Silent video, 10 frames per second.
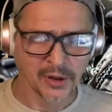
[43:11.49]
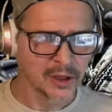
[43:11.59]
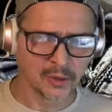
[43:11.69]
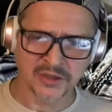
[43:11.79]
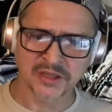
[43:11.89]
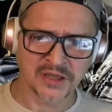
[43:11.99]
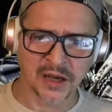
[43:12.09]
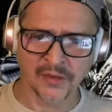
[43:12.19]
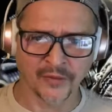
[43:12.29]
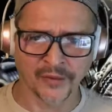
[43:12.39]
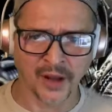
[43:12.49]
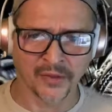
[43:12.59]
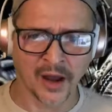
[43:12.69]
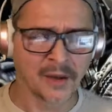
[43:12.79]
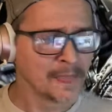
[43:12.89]
He wasn't saying nothing like
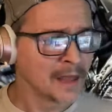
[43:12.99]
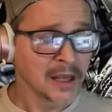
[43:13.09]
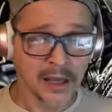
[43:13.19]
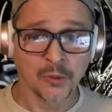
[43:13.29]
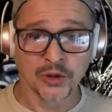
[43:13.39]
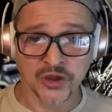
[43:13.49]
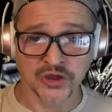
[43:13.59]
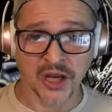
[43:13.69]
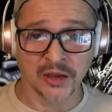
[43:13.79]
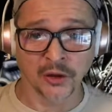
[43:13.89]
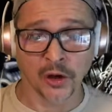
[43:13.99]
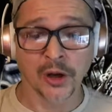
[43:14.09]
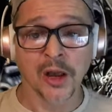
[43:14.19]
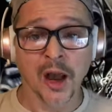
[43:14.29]
that. He was just saying, look,